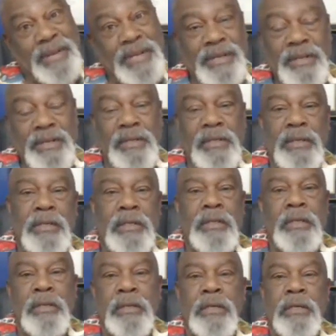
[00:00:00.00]
You
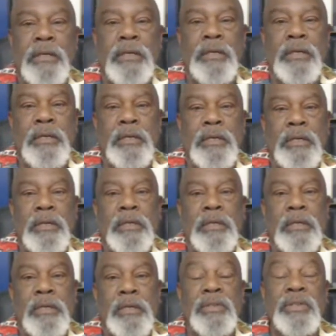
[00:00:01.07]
stuck your tongue down
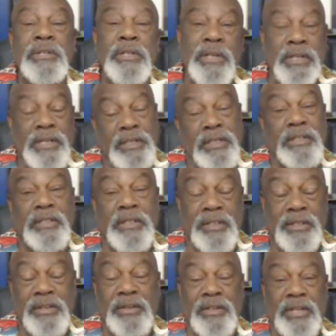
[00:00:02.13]
that bitch throat?
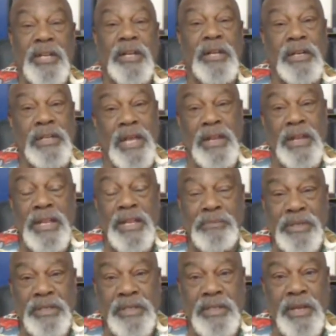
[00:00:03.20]
I
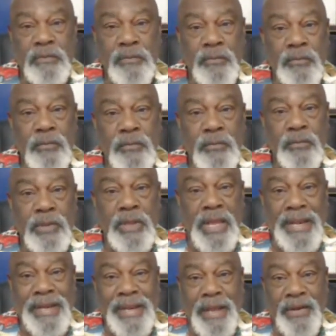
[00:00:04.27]
doubt it.
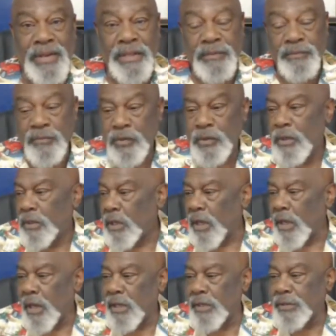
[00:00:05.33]
So what I'm saying
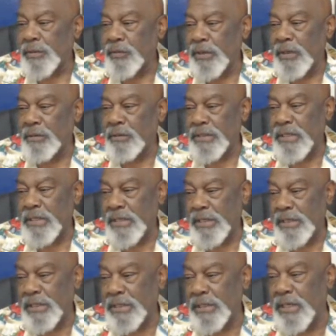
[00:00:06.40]
is, you didn't
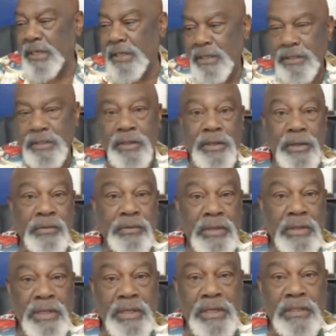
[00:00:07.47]
really kiss a bitch.
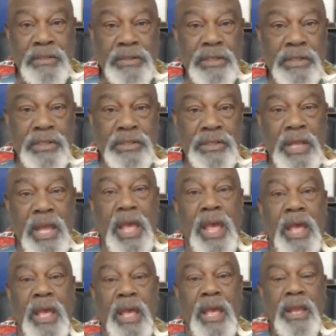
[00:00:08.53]
A little peck on the
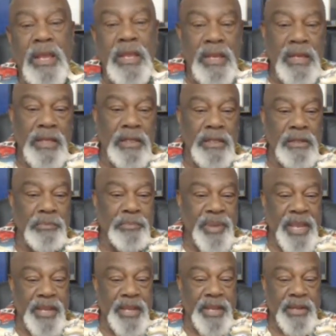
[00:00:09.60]
cheek or whatever, man.
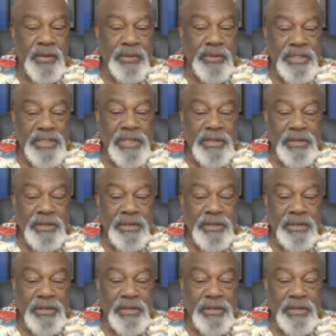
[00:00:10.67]
Come on, man.